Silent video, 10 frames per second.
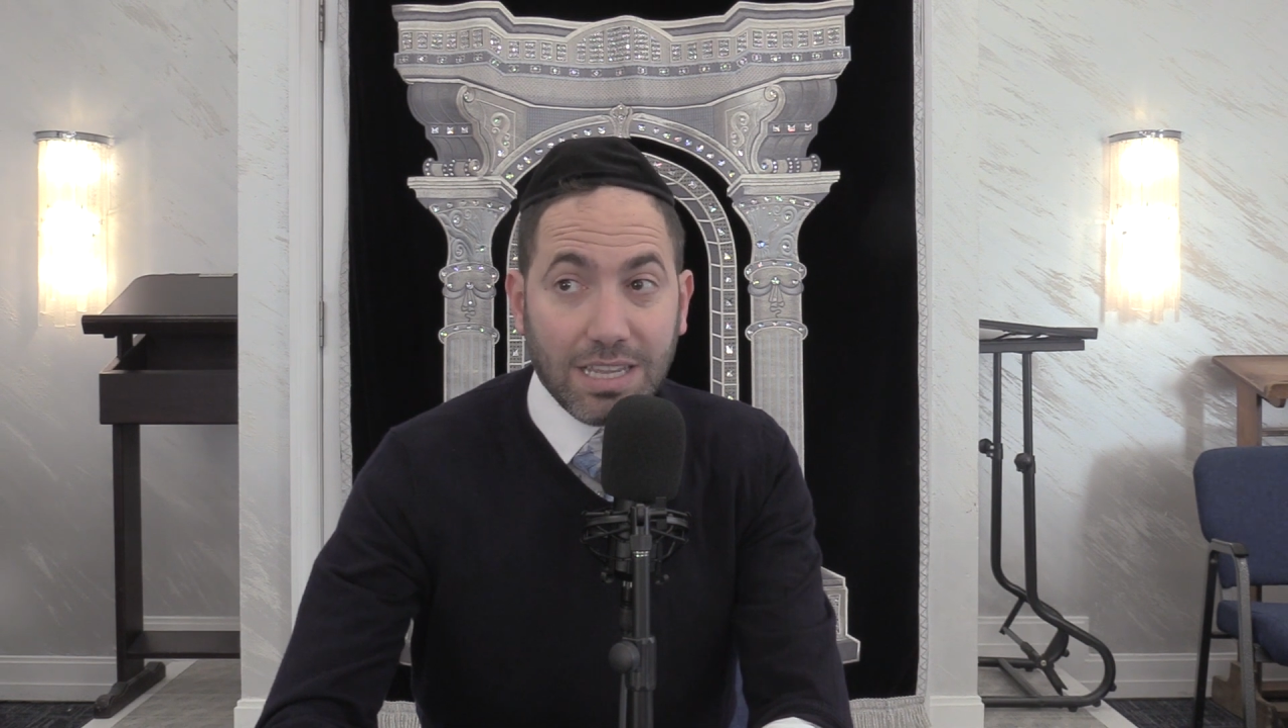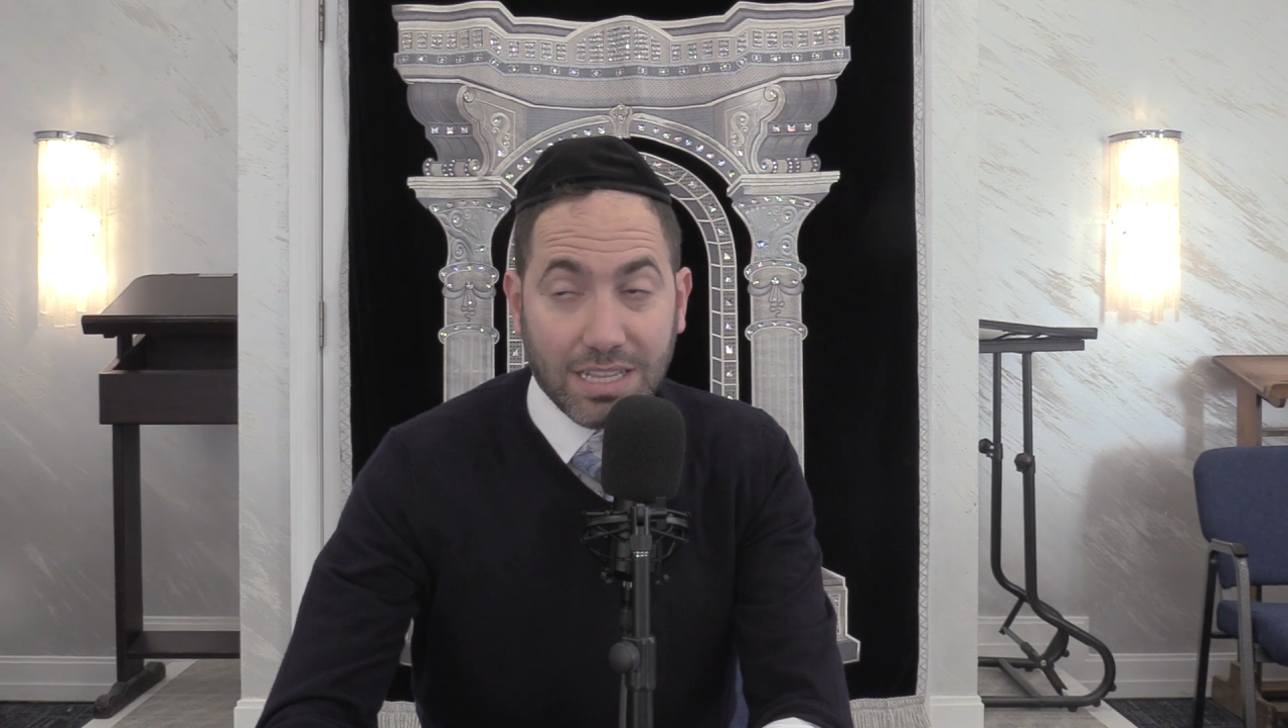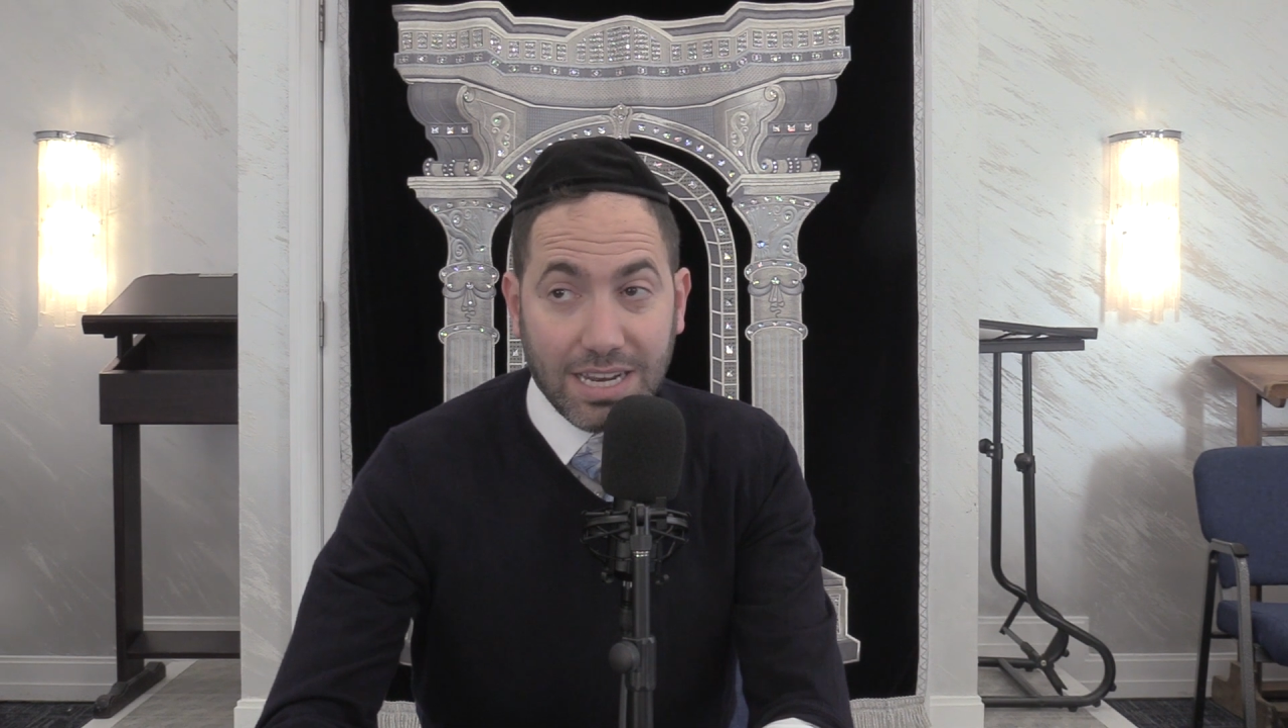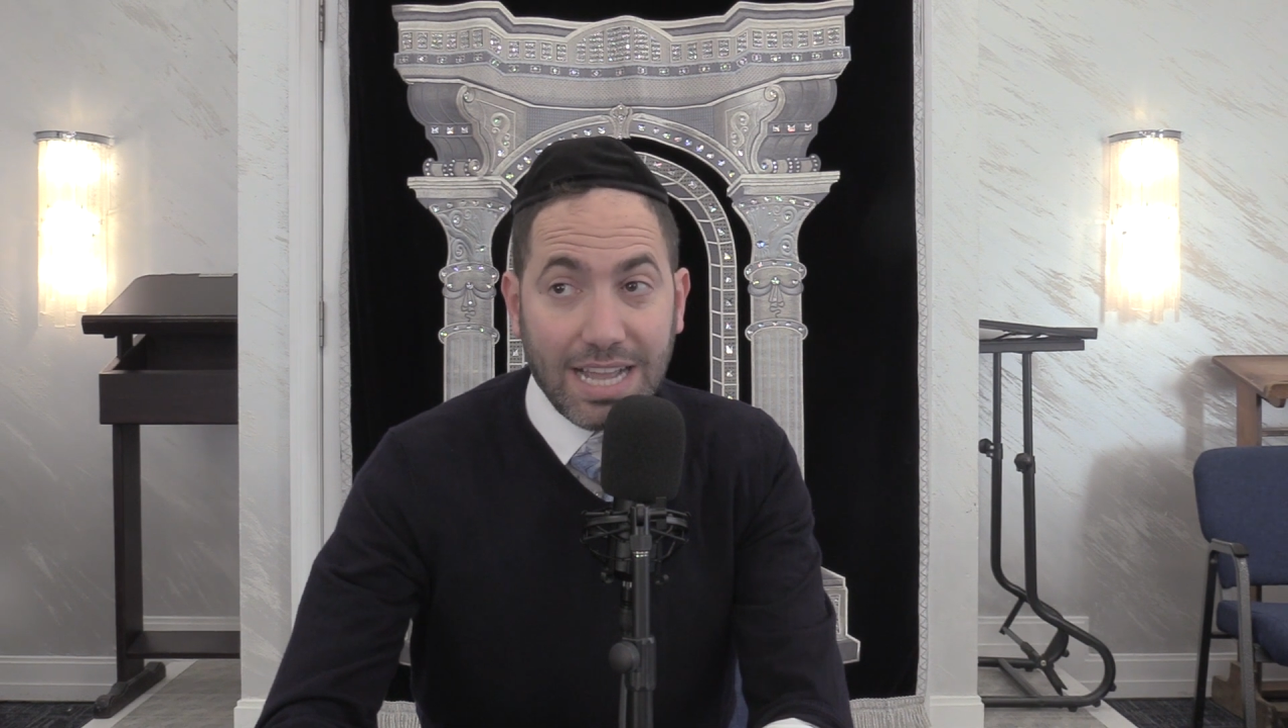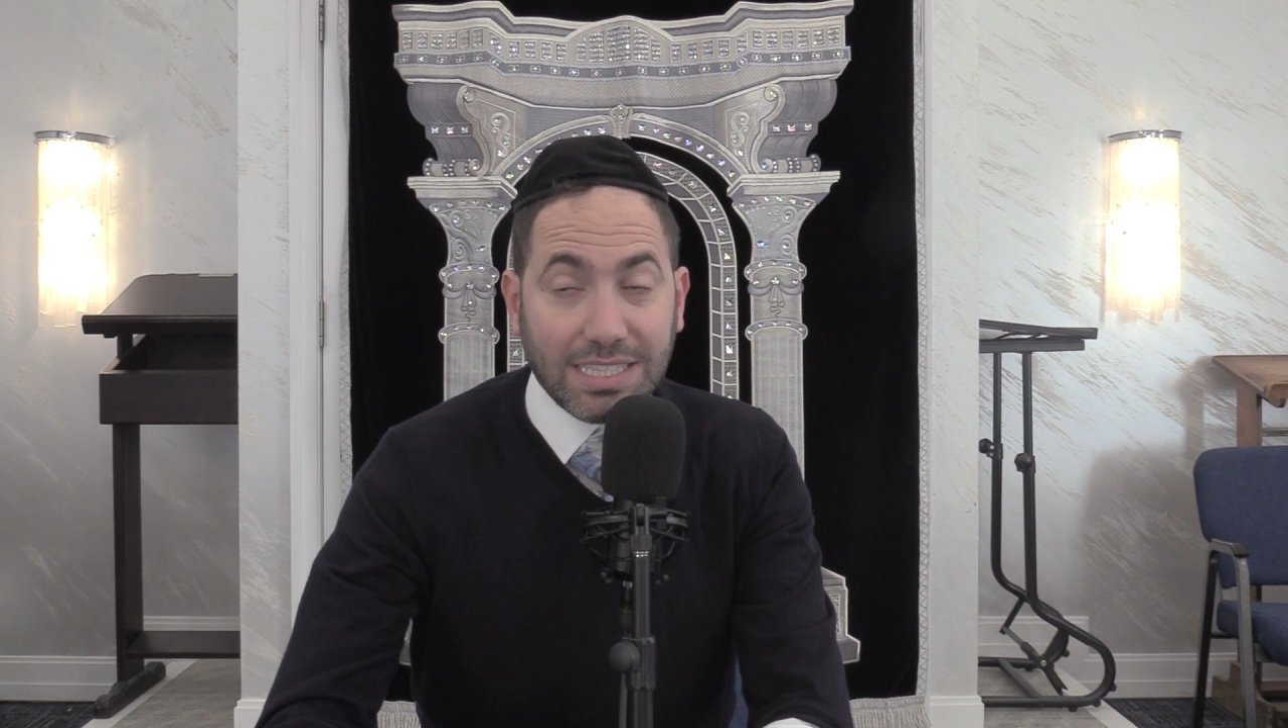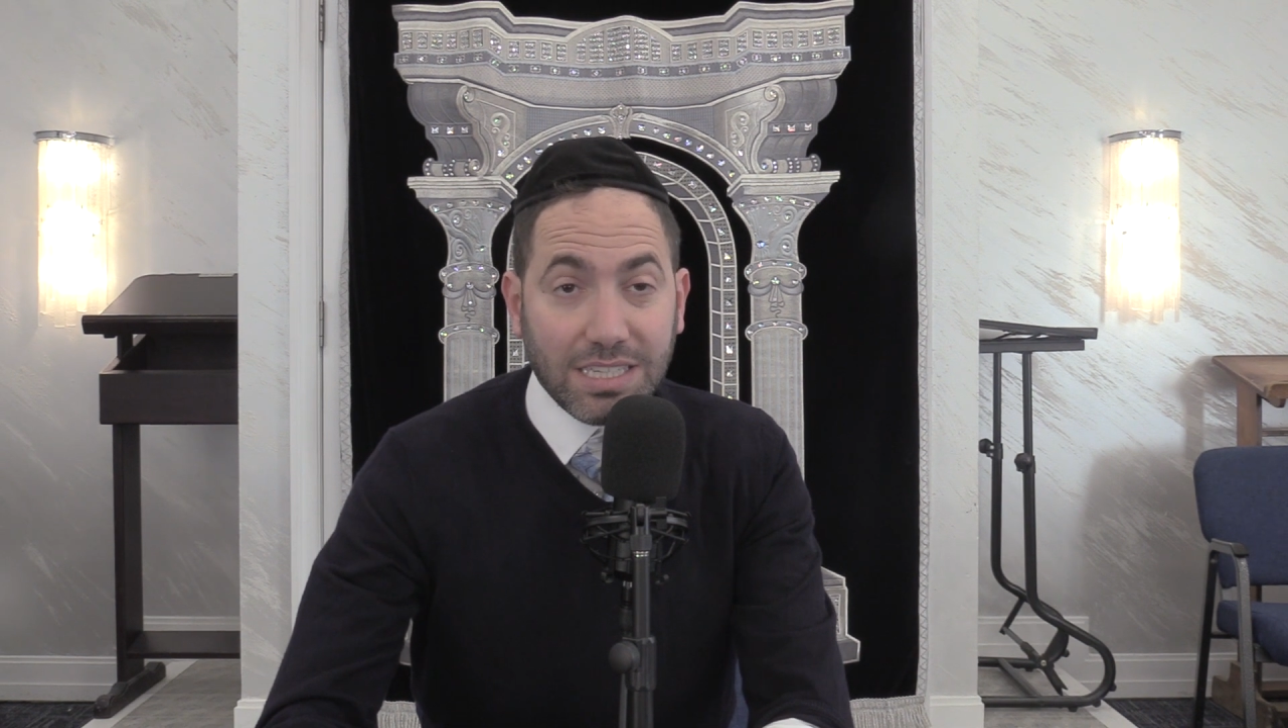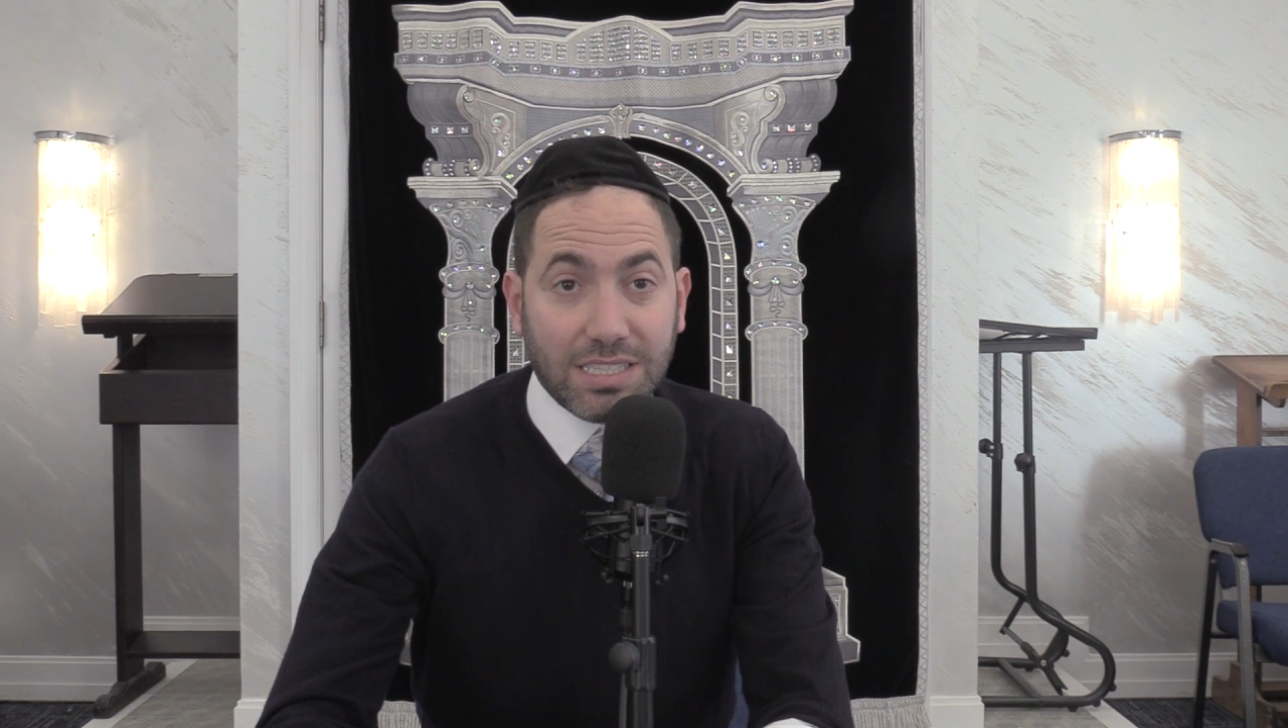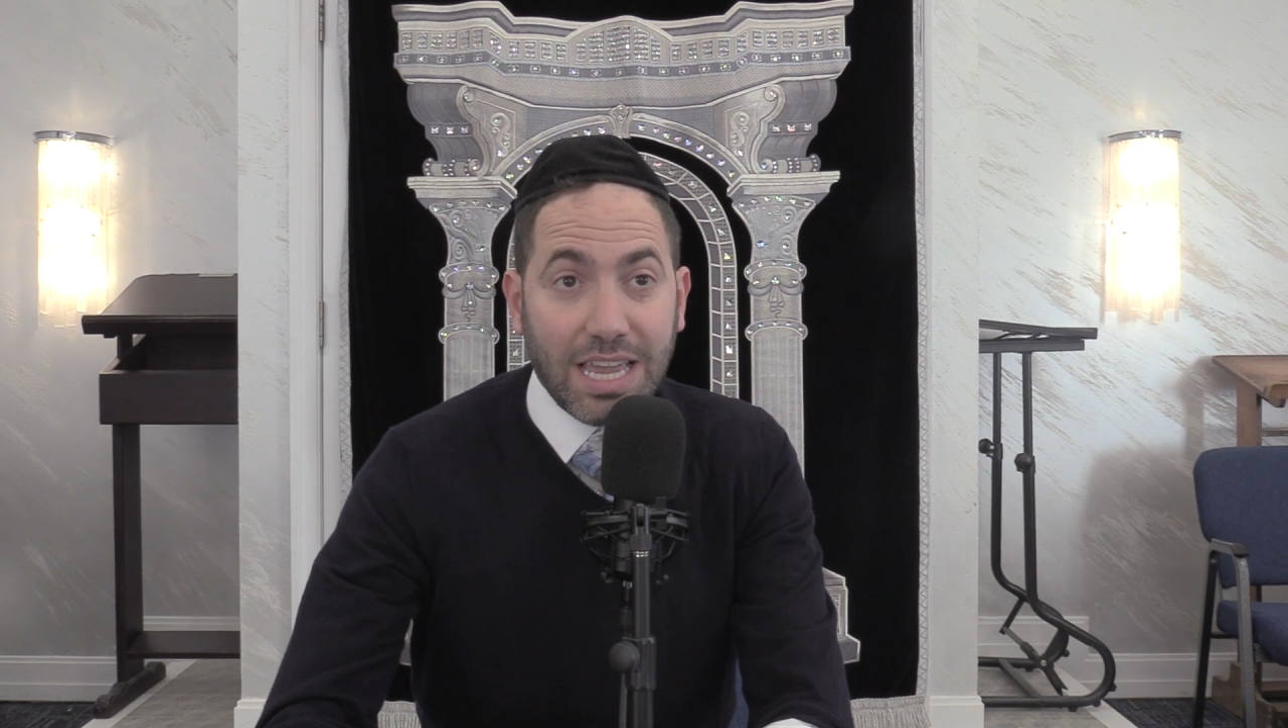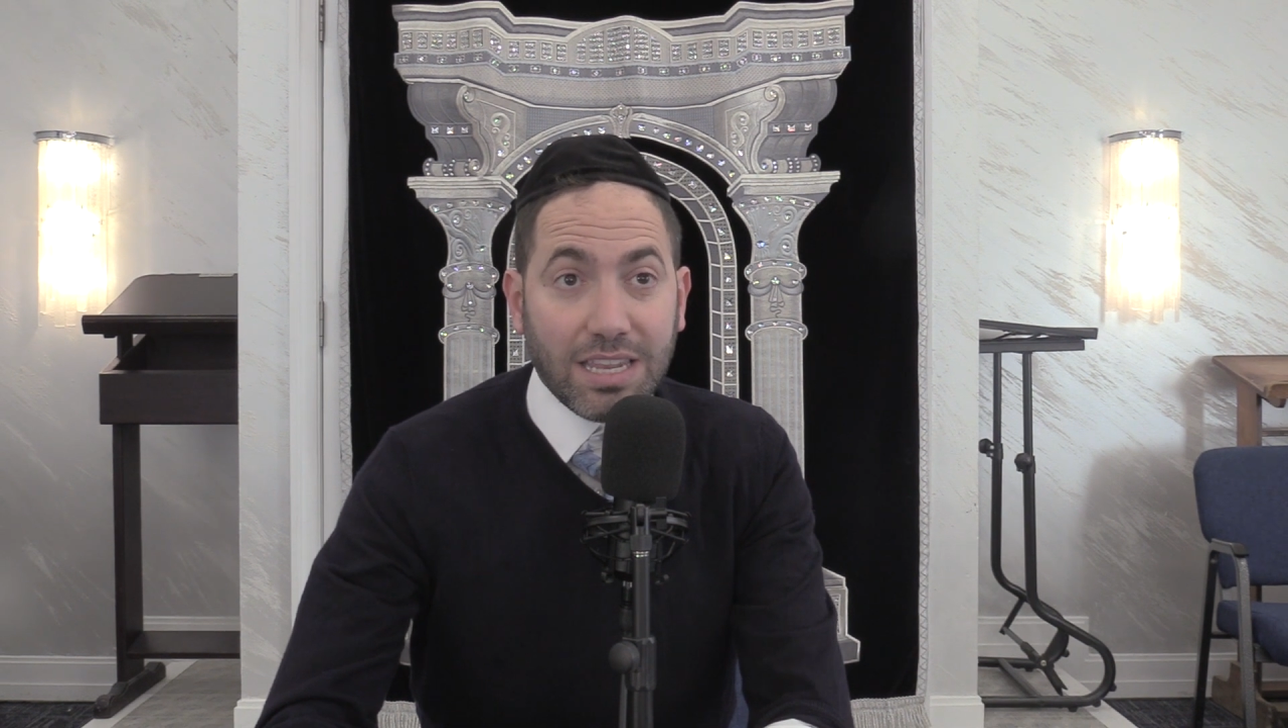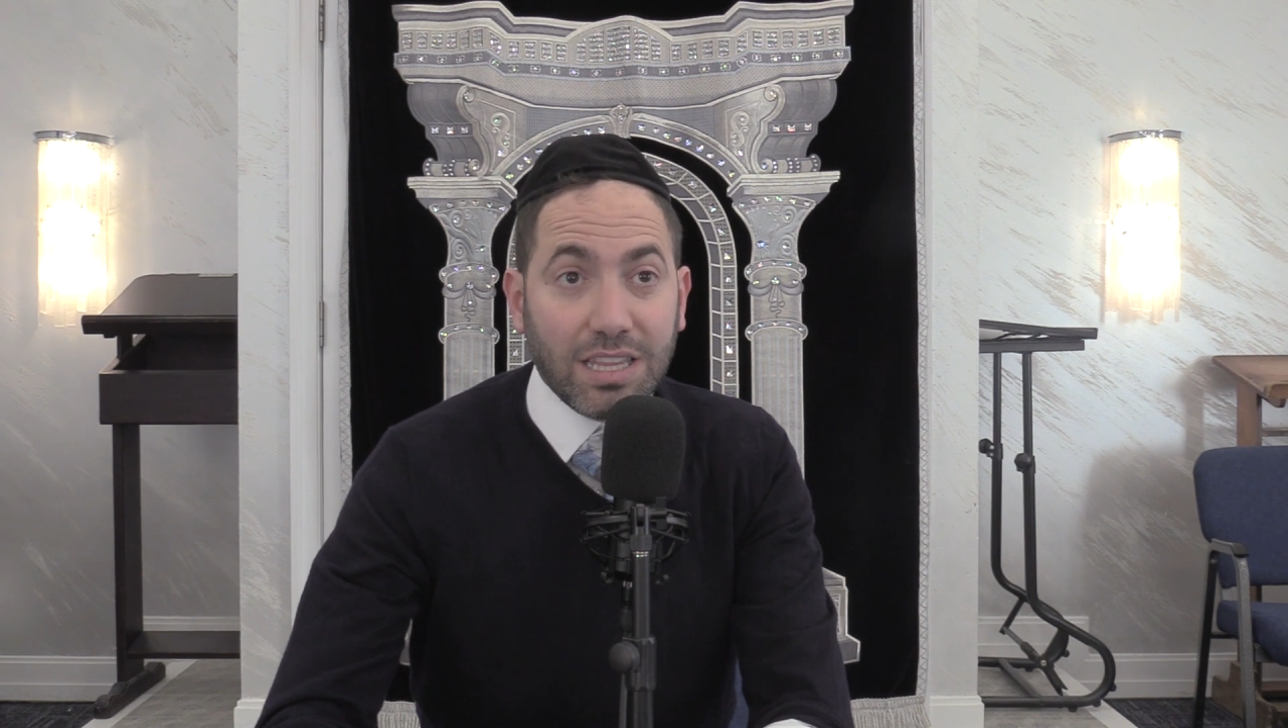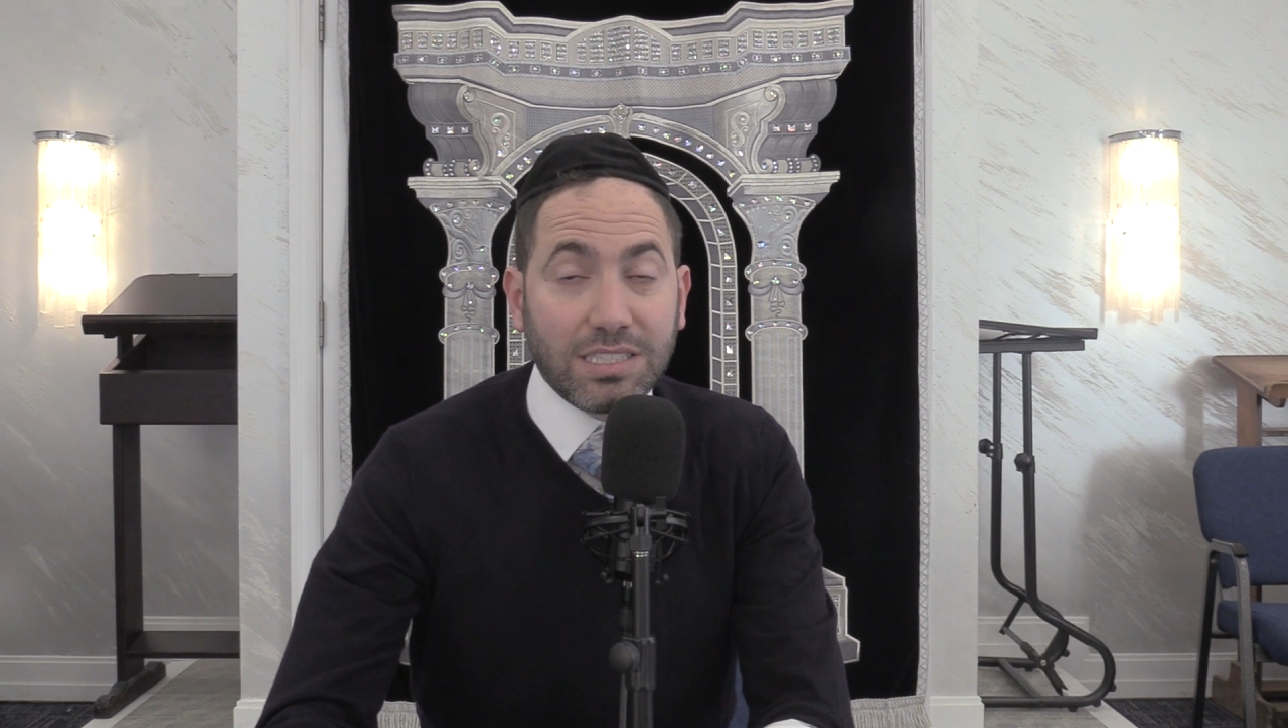Like the Nazis said,